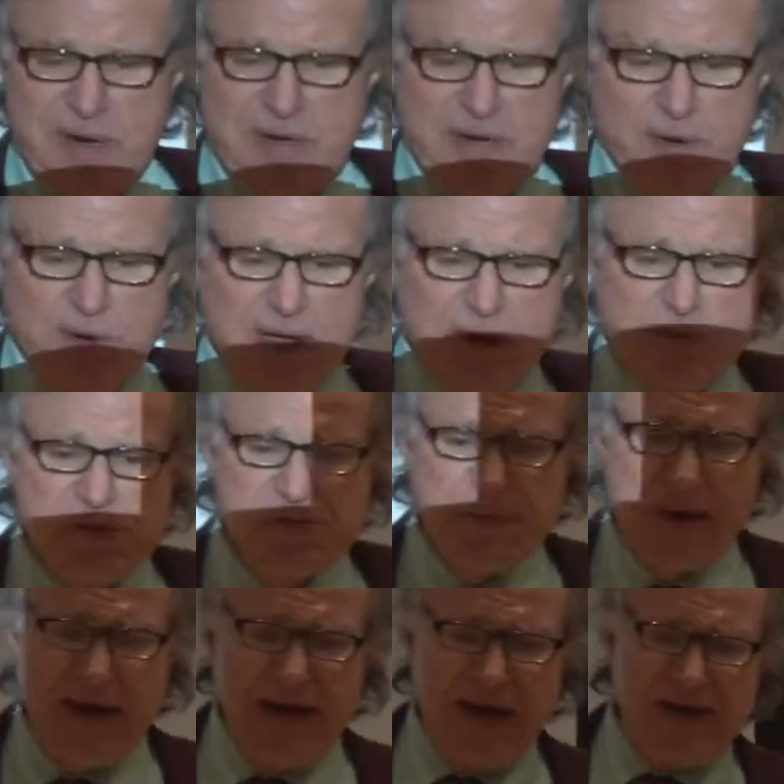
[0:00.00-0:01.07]
Radio Act was
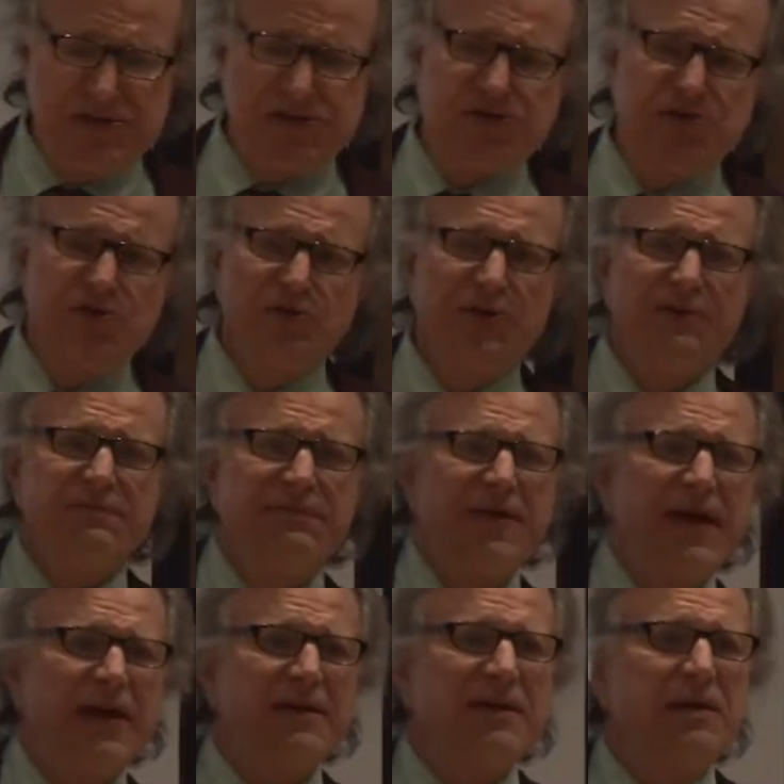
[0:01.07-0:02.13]
passed to, in
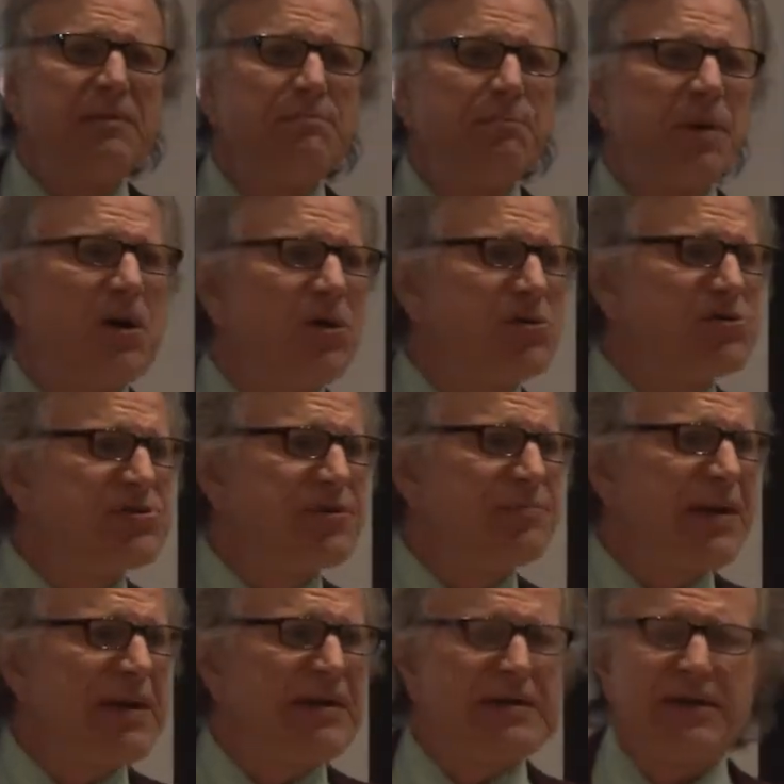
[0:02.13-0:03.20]
fact, impose a
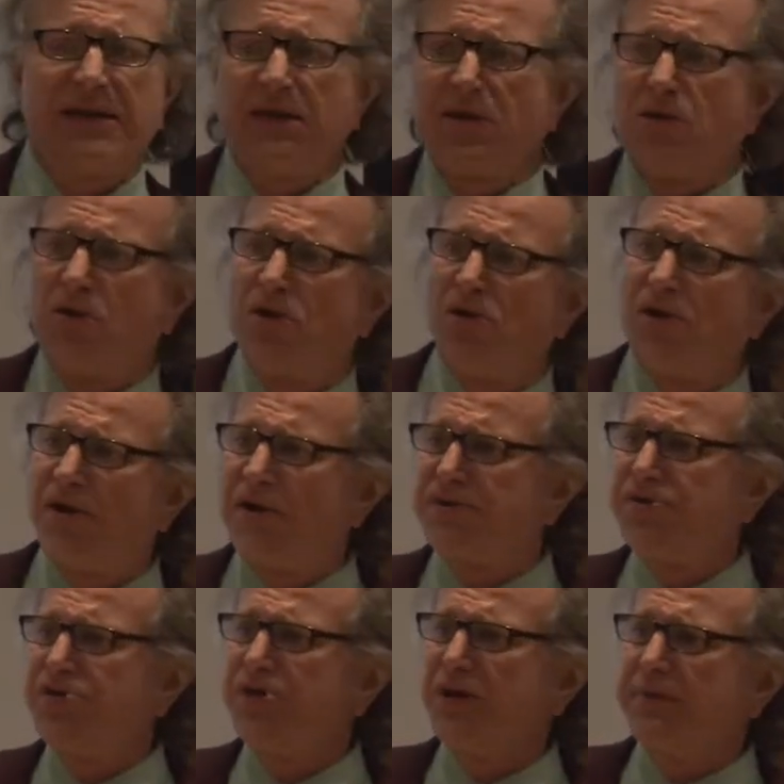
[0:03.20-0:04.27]
mandate on all
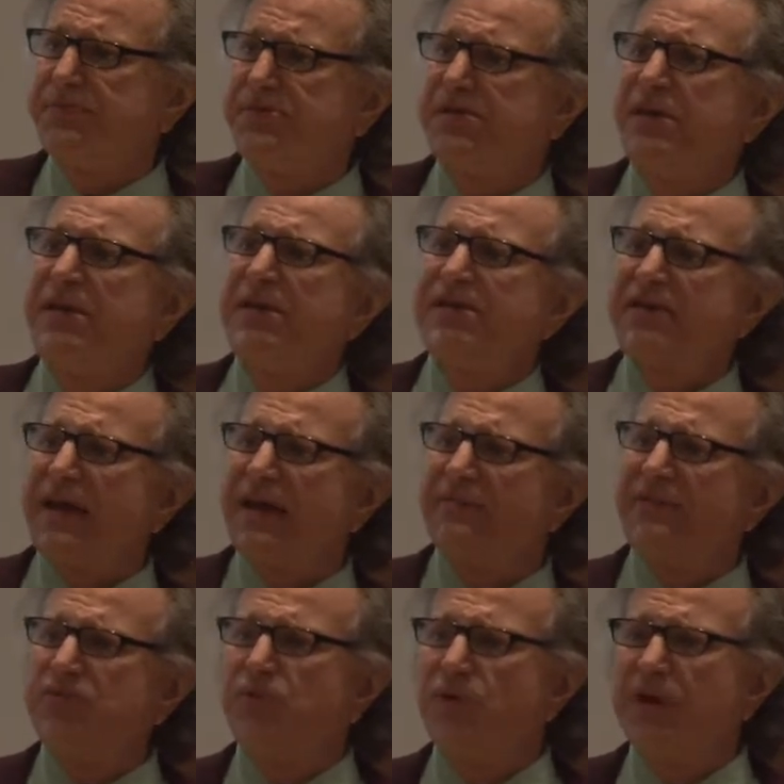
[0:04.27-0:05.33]
large ships to
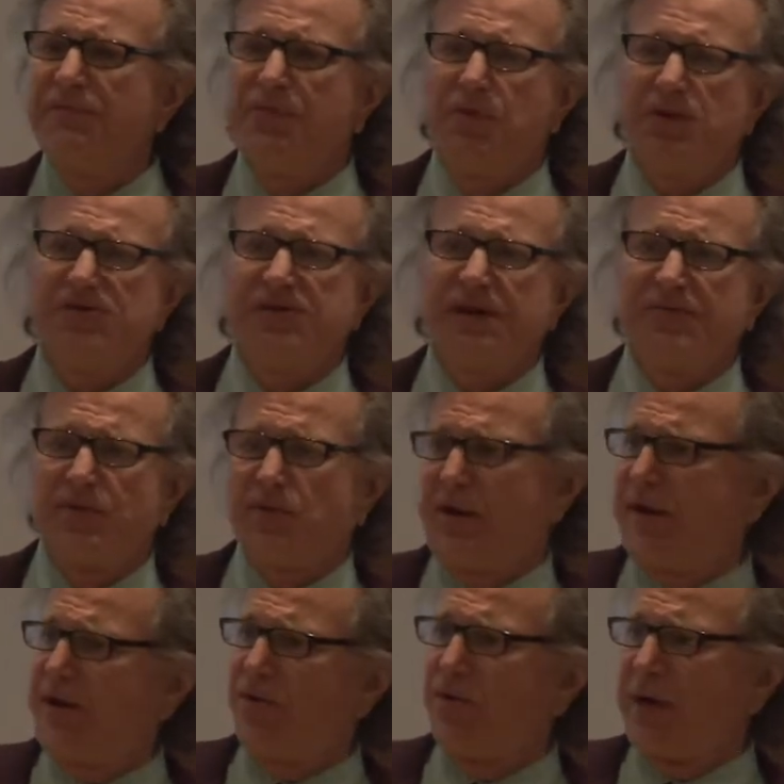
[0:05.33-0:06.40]
have a 24/7
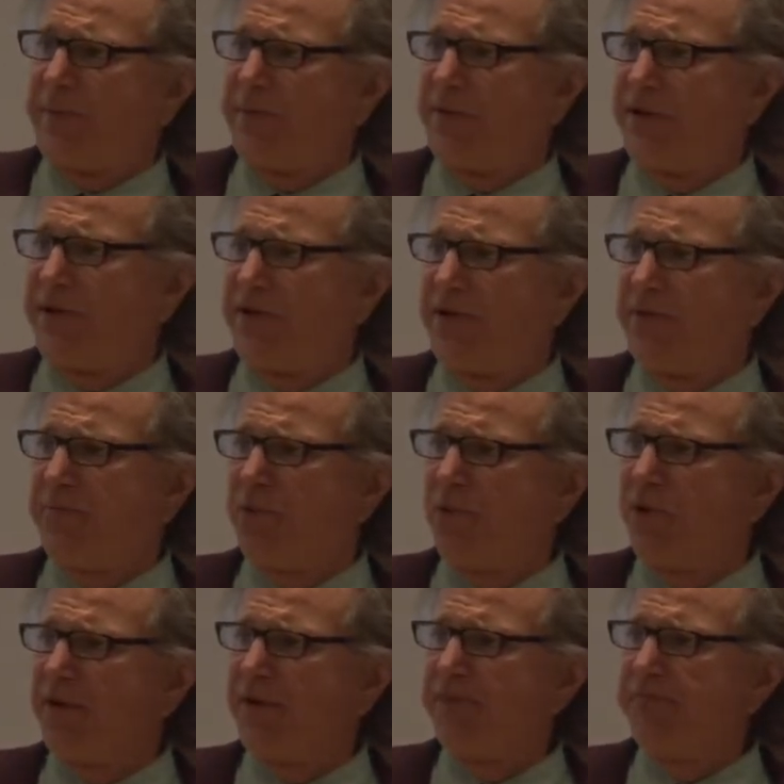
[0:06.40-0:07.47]
radio operator on
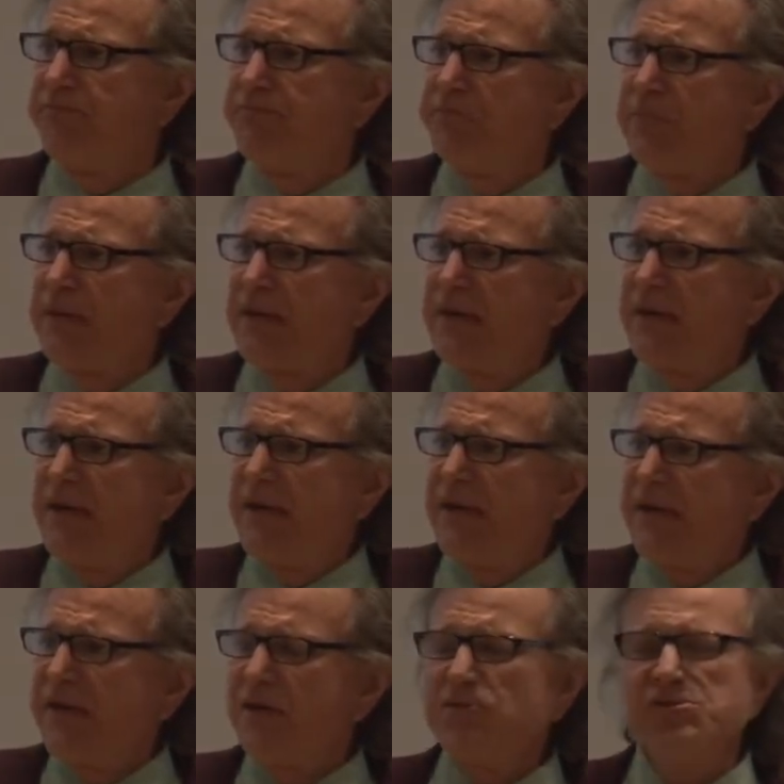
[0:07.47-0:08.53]
board.
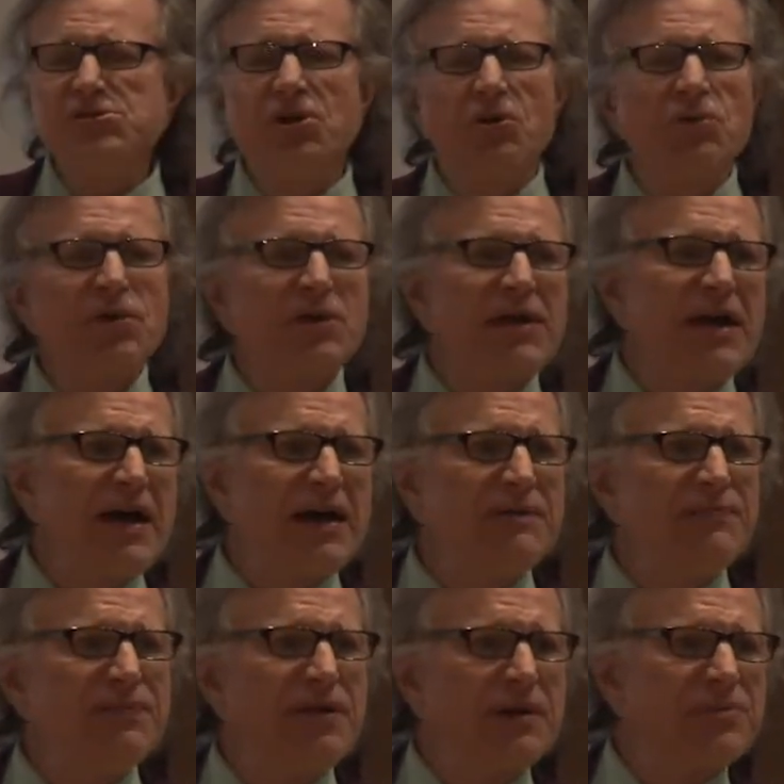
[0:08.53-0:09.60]
There was no real
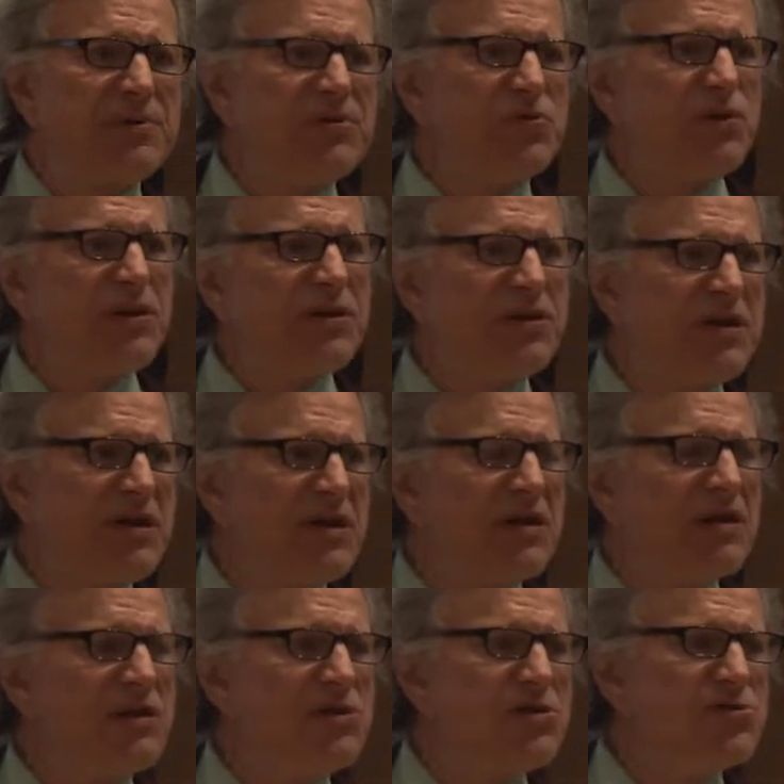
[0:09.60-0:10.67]
conflict between the
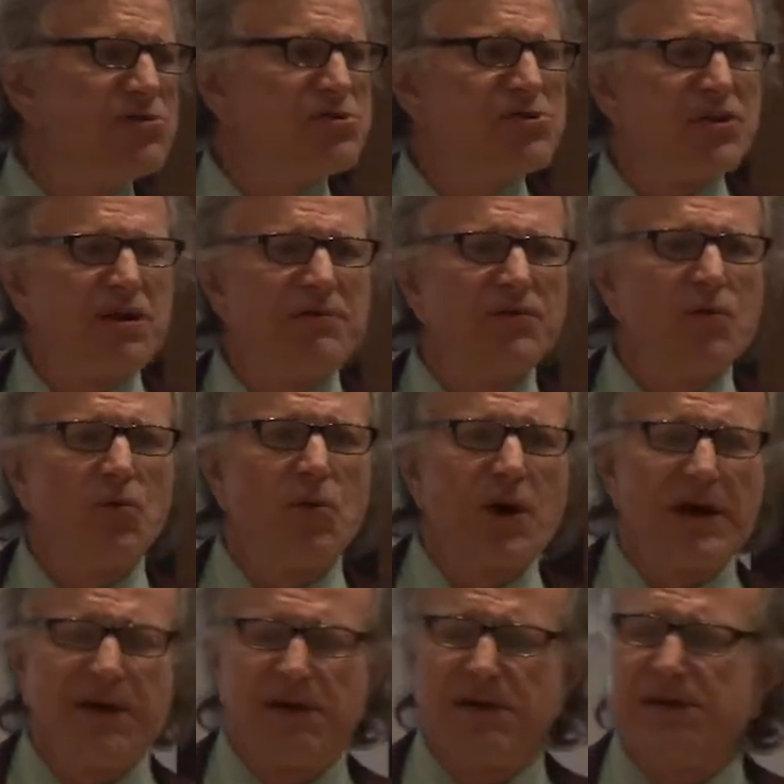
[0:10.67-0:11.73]
use of the
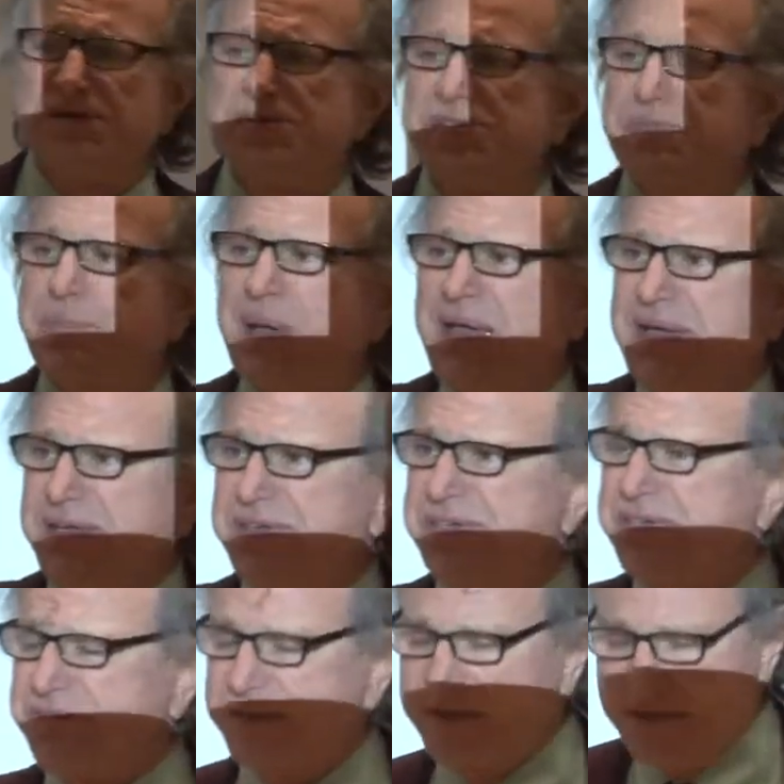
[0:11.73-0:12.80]
wireless
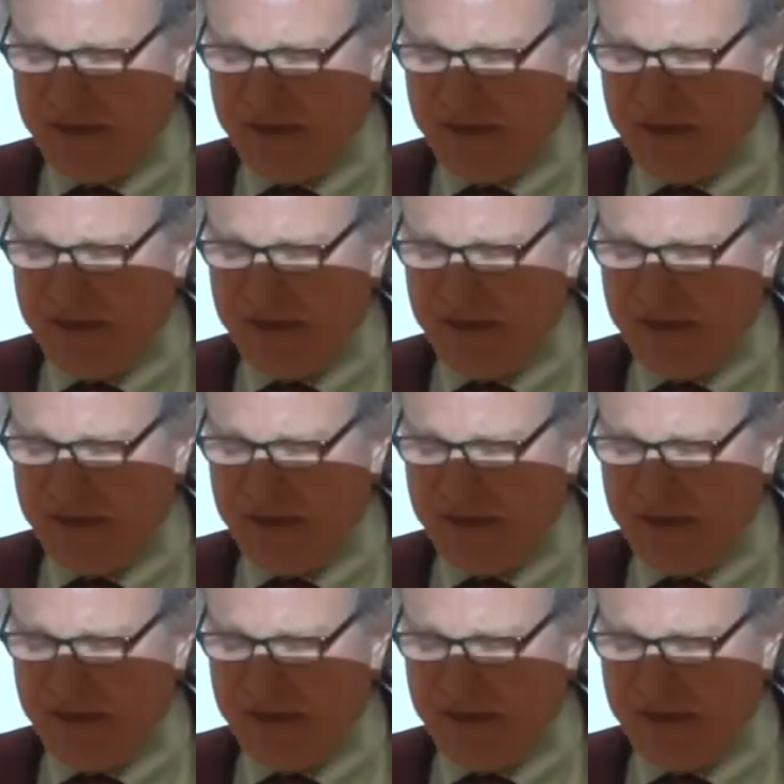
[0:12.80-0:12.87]
space,